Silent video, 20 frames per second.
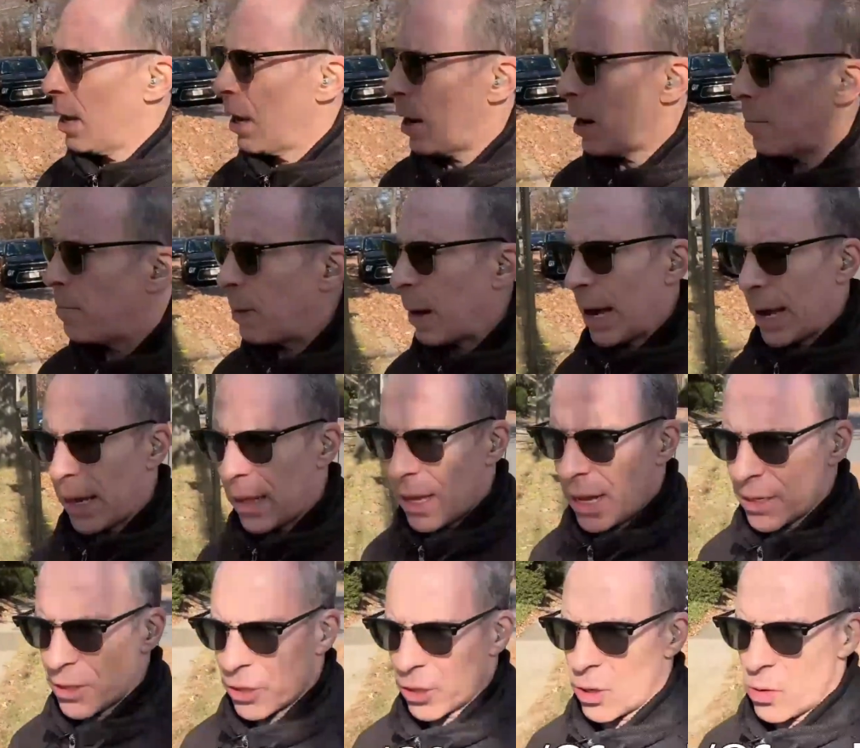A
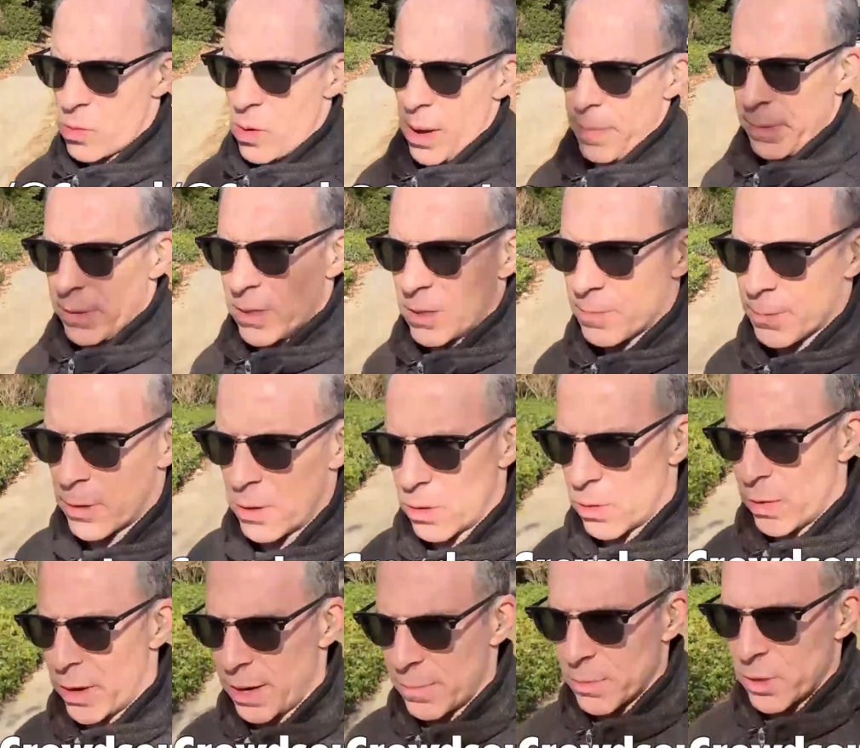biological weapons
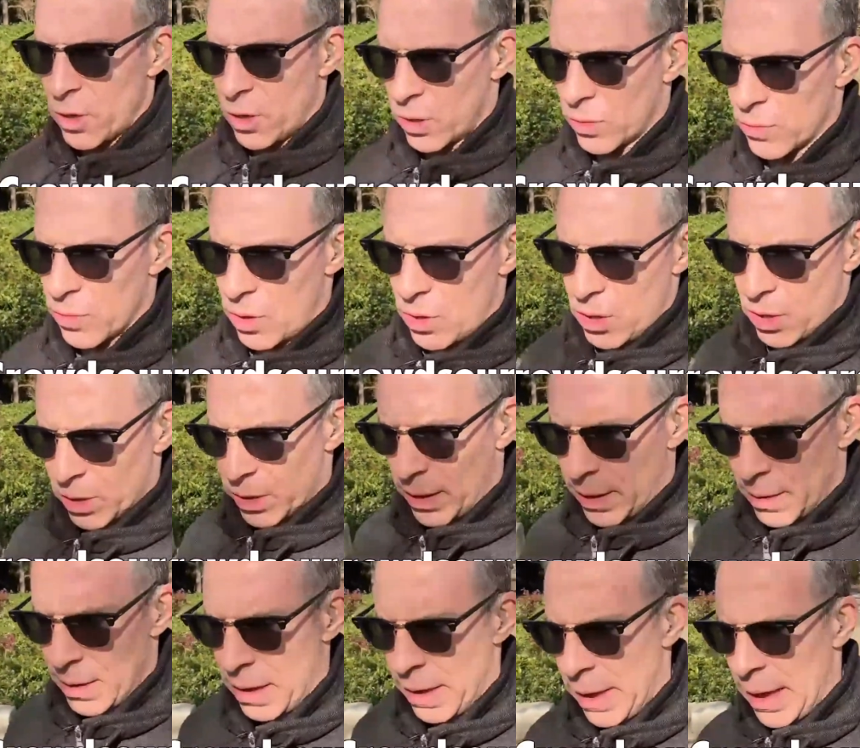program gone wrong that
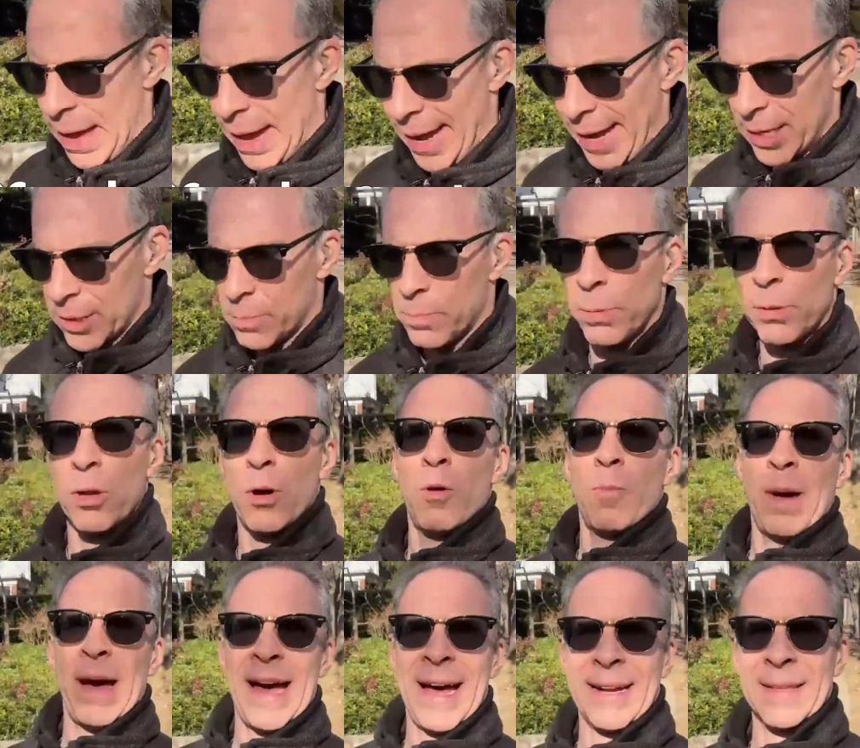has
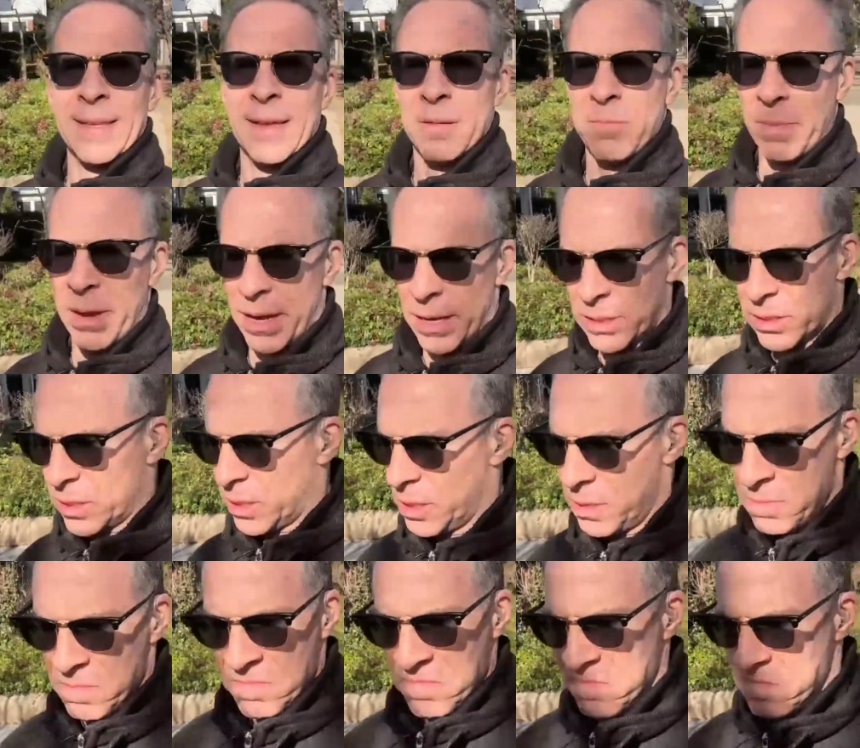blowback that makes
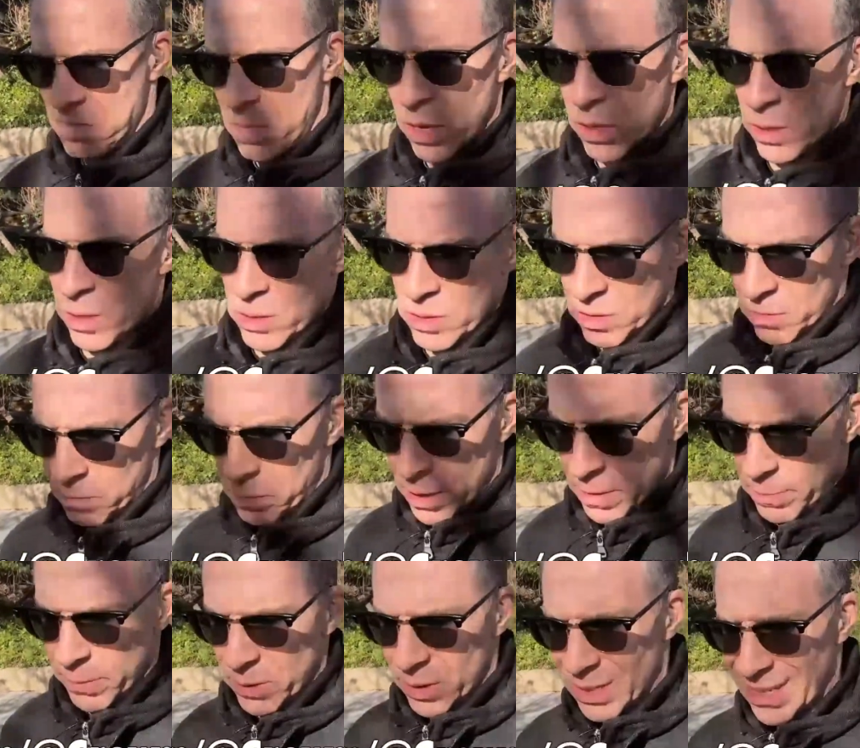millions of
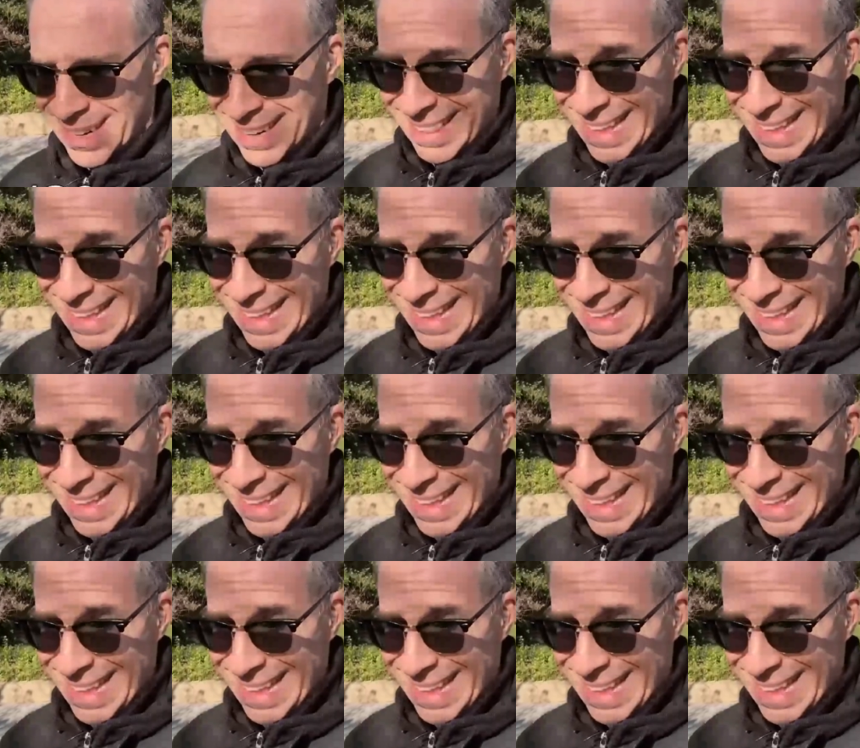people sick.